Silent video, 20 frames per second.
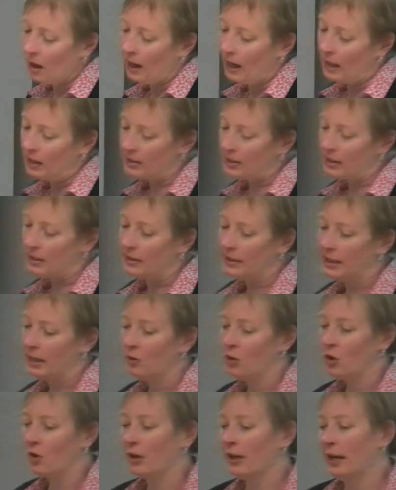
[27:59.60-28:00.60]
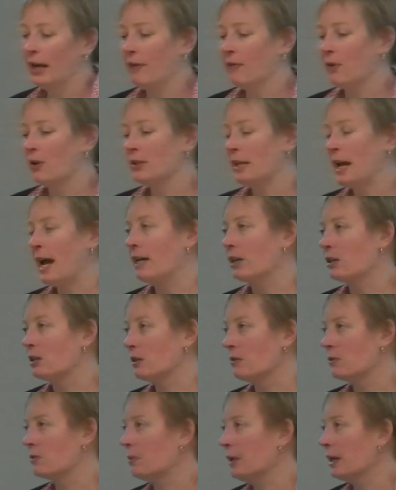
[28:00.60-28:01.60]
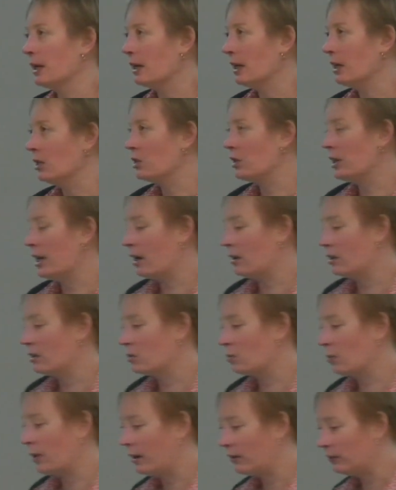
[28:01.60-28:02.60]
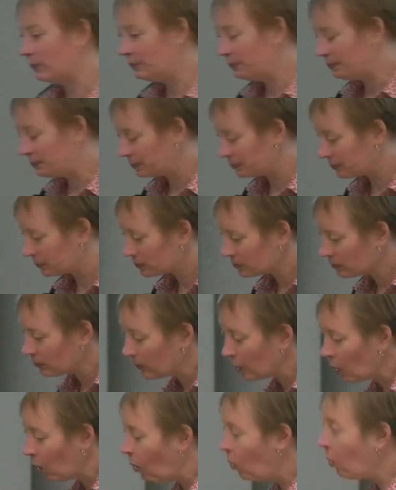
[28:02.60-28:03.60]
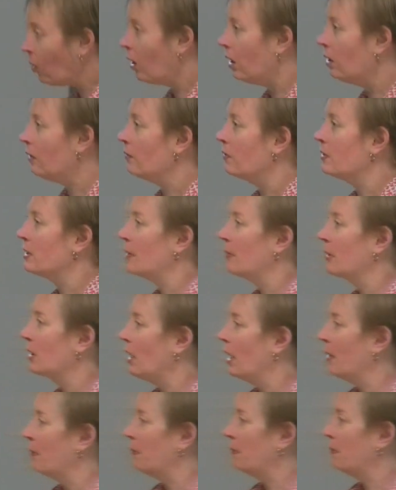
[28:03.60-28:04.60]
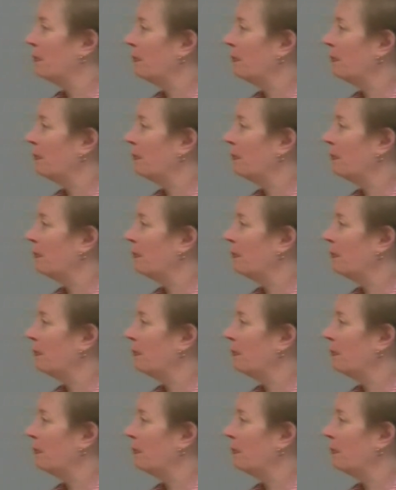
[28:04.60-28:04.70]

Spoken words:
And as I said, you can have those additives being leached out as well. Or something like